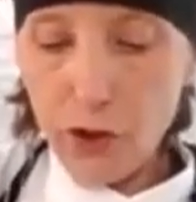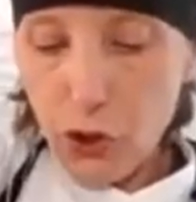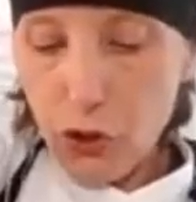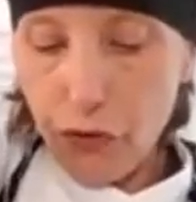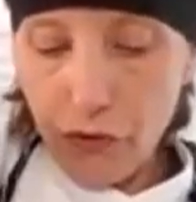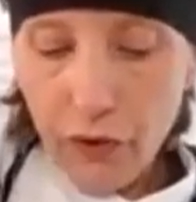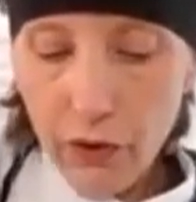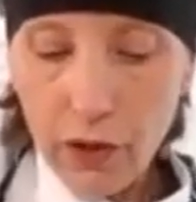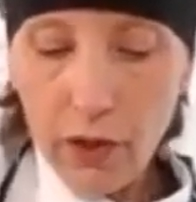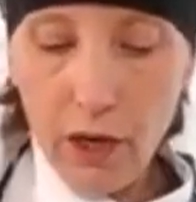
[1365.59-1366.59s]
turn
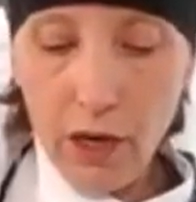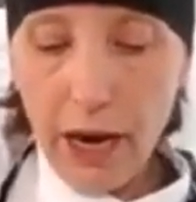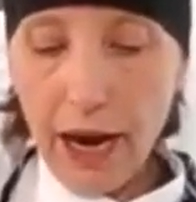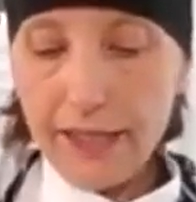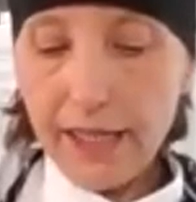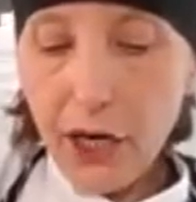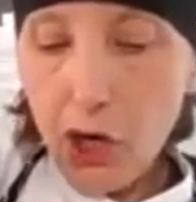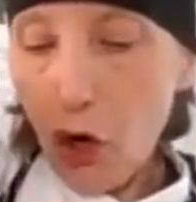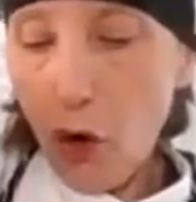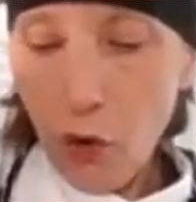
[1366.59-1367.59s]
as I
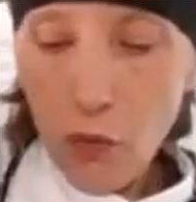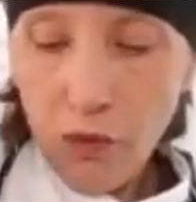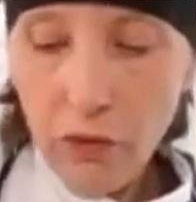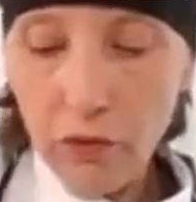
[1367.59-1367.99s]
go.